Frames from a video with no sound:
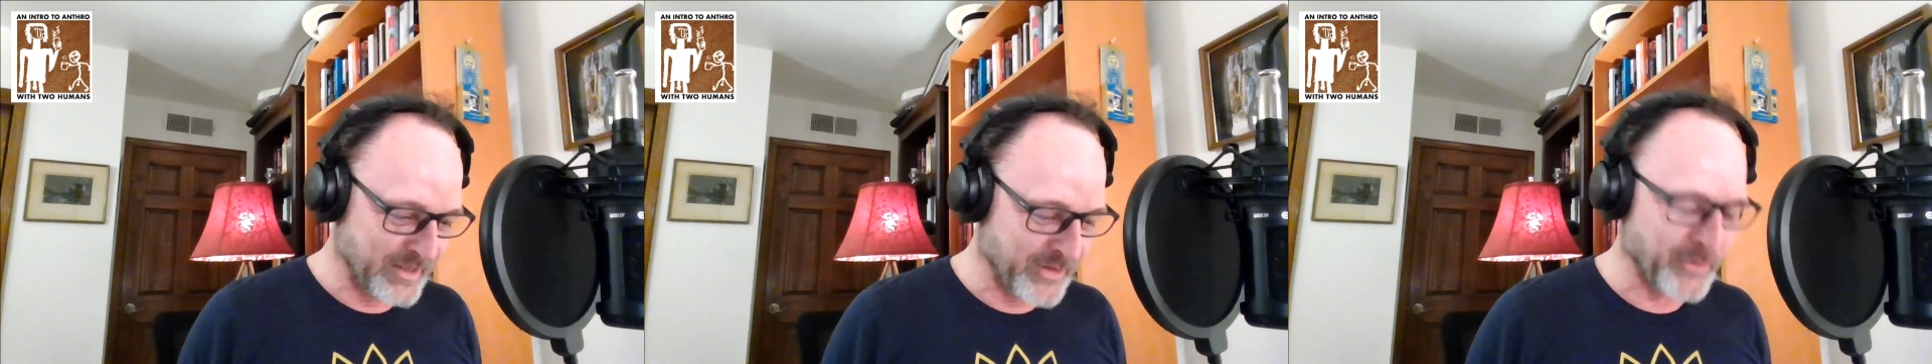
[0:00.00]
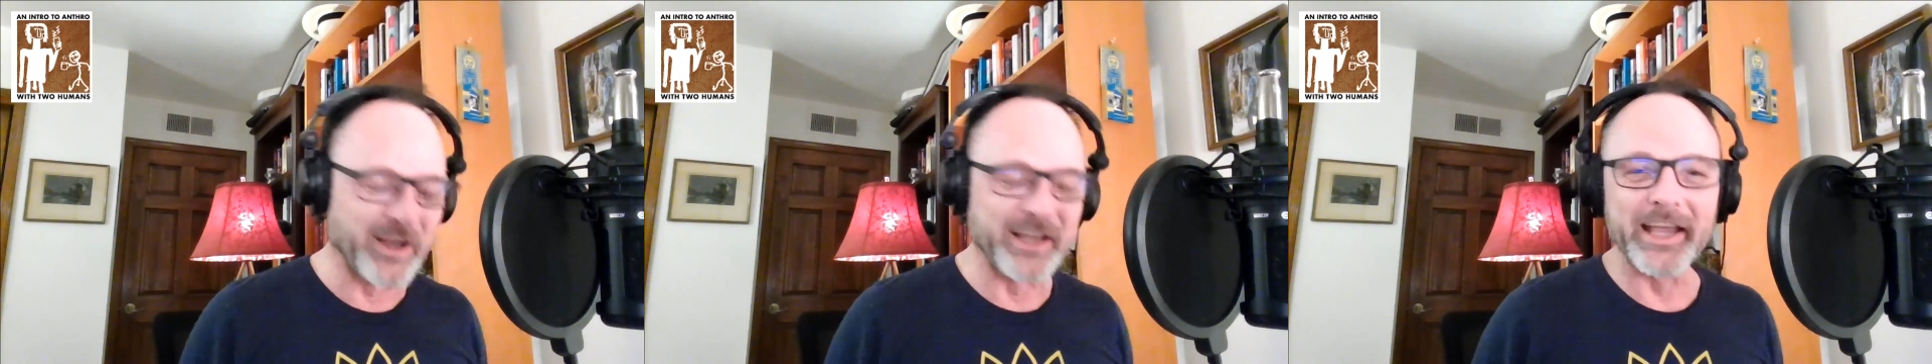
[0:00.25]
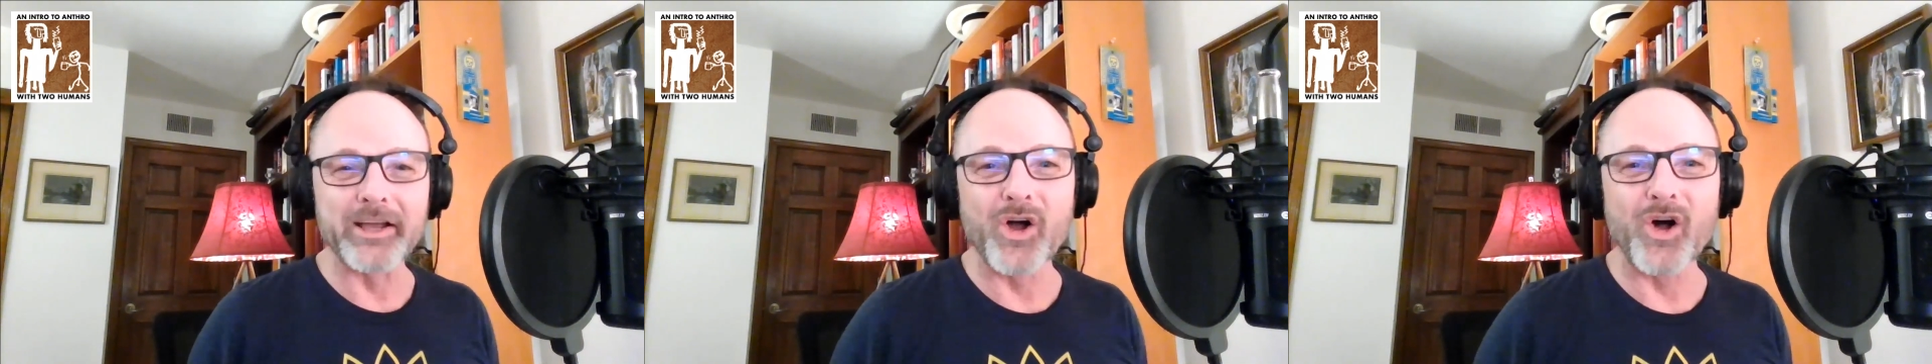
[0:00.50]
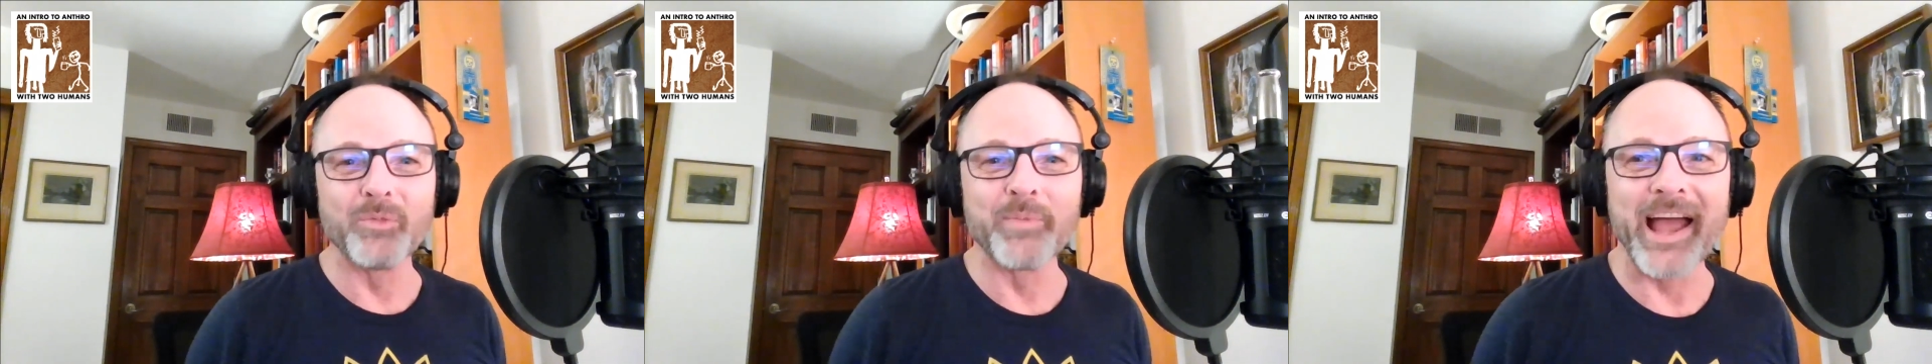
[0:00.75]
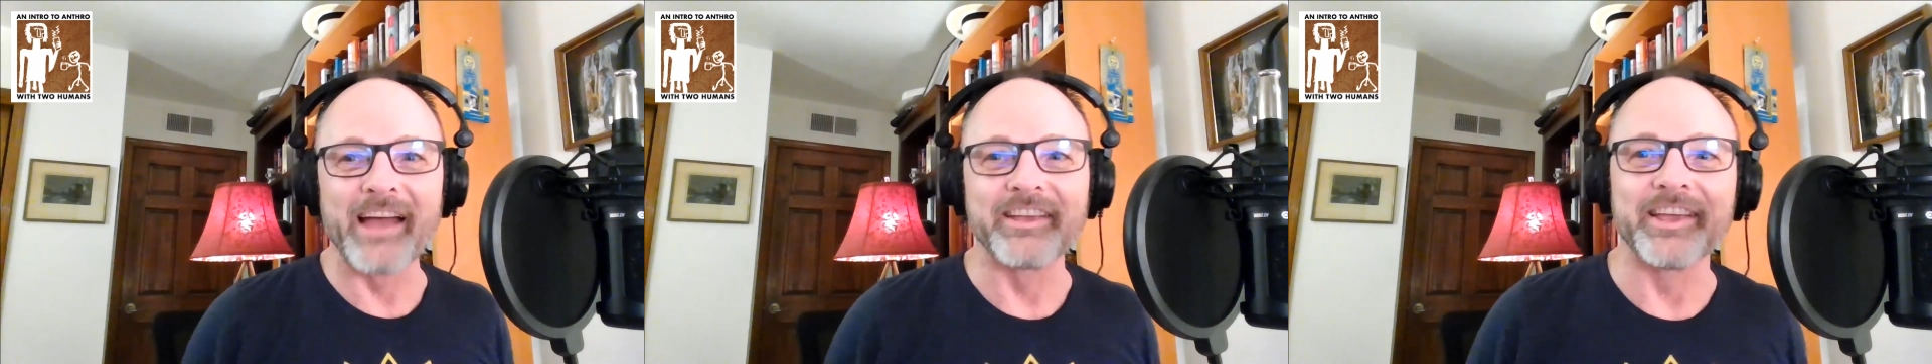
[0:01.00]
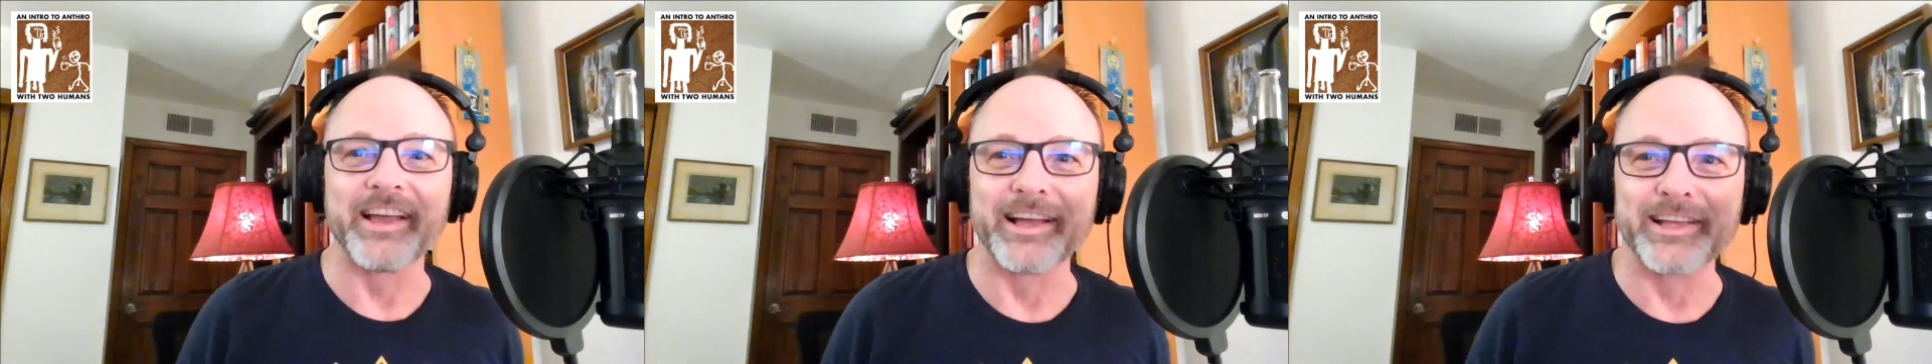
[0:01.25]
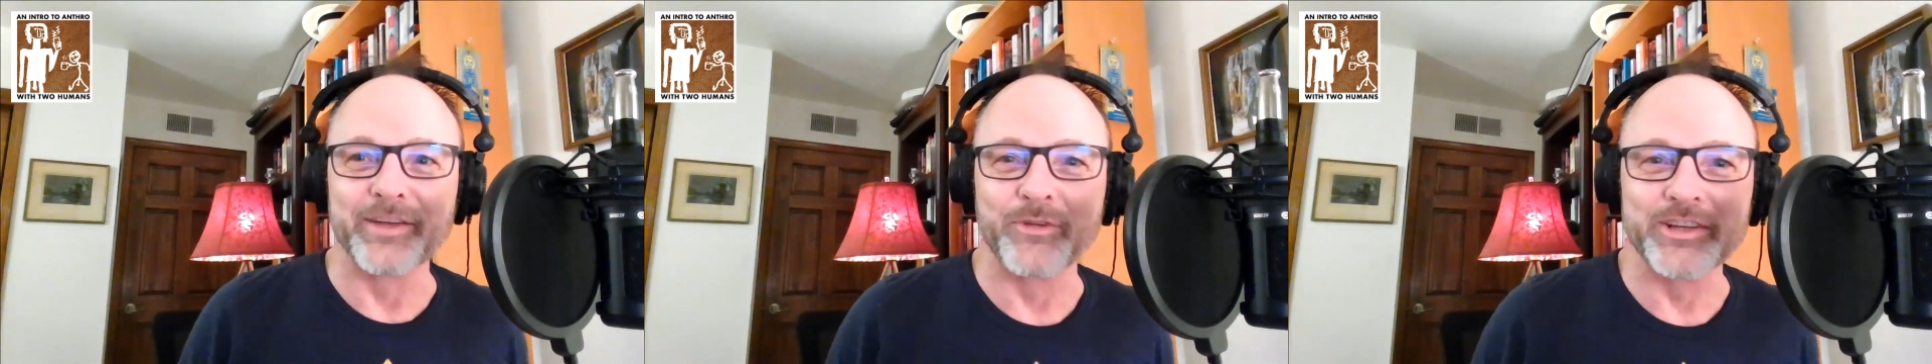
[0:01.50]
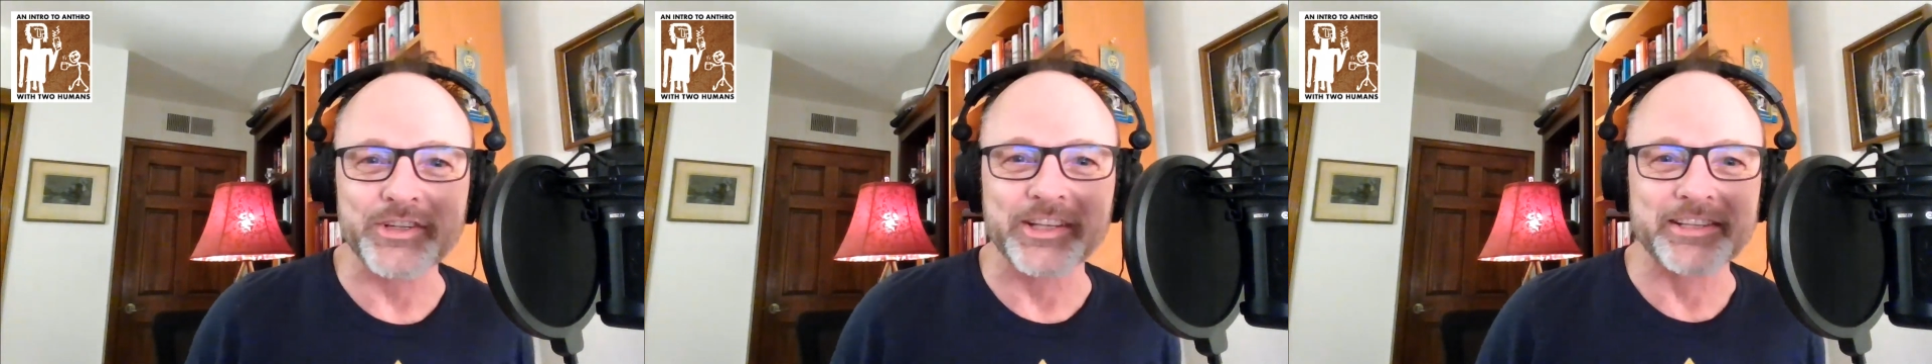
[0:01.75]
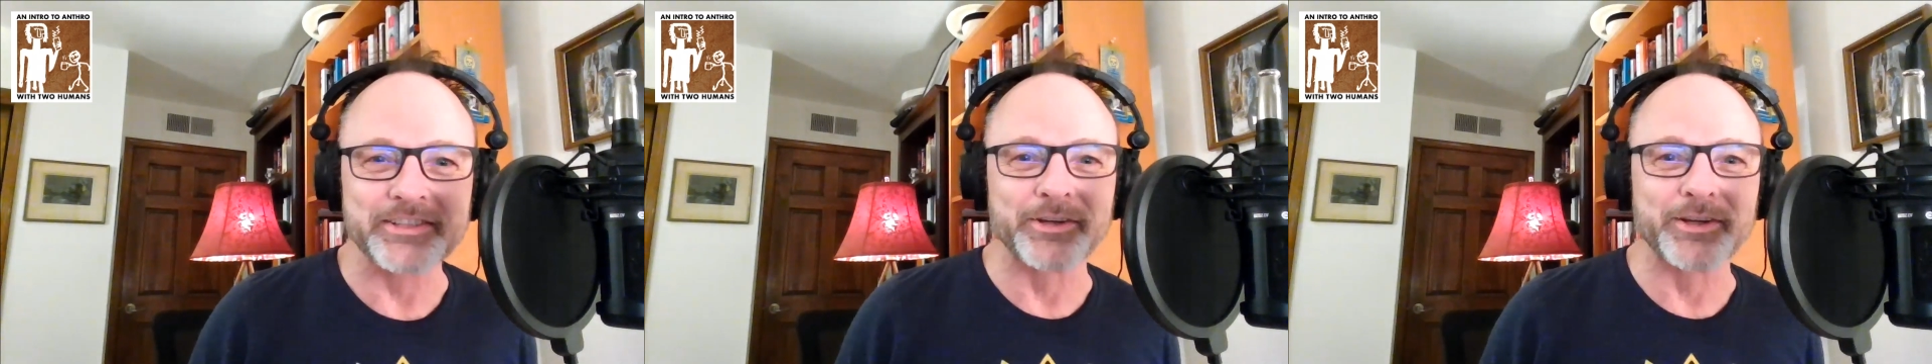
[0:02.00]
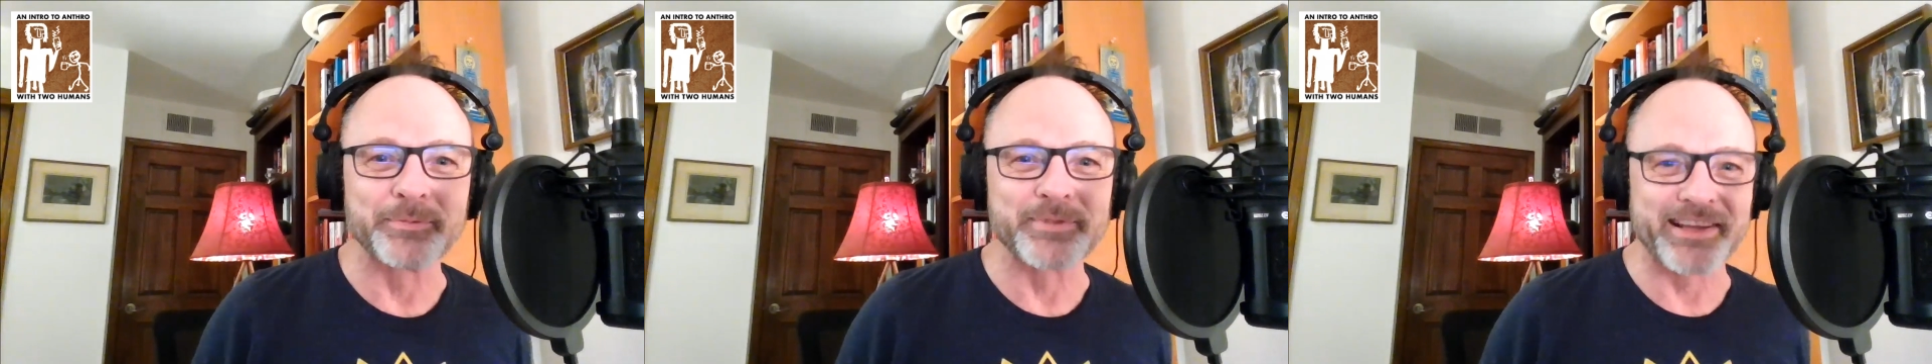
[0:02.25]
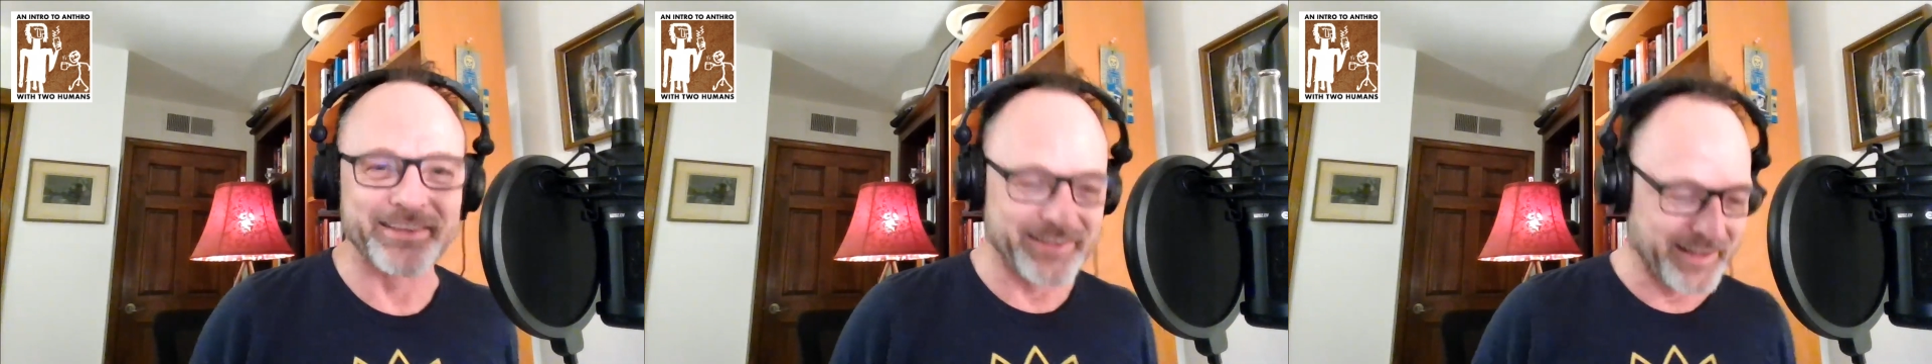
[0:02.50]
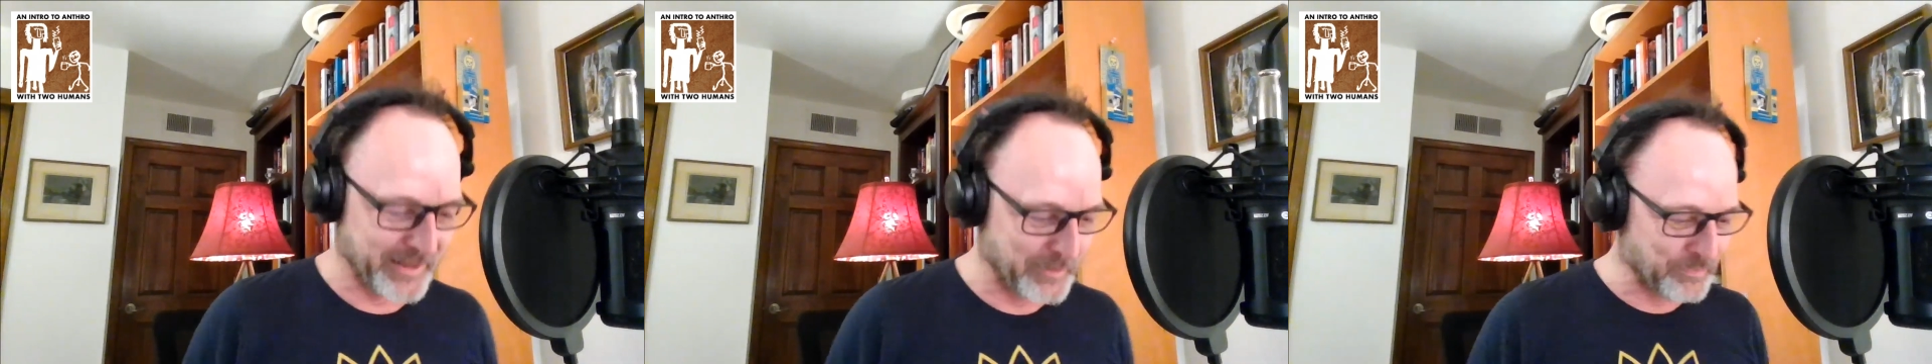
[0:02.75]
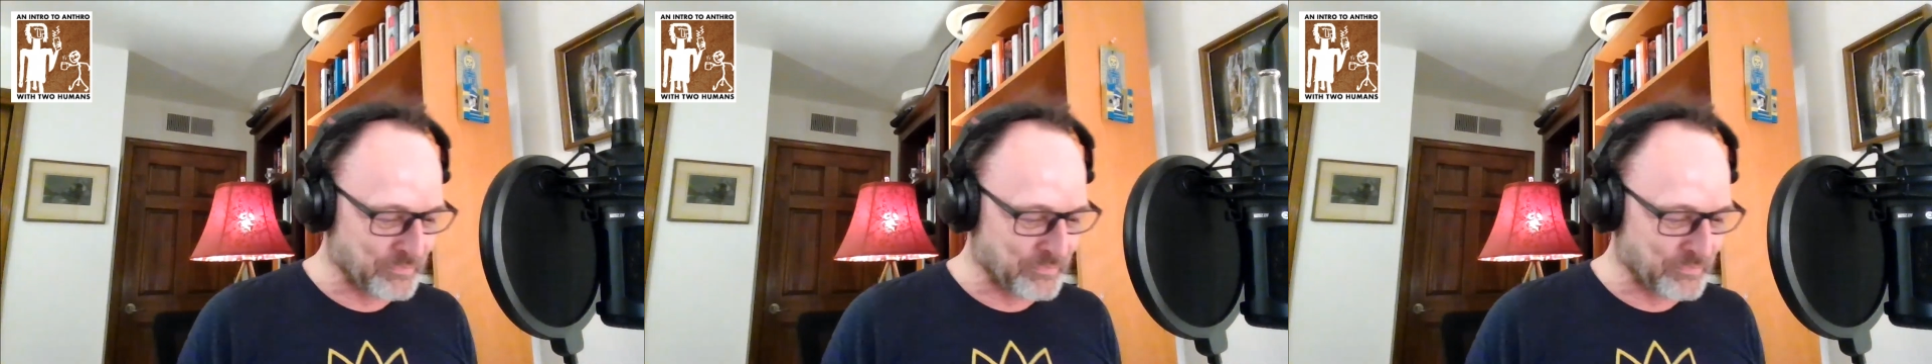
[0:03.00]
You want to get called back, you got to get ritually circumcised again.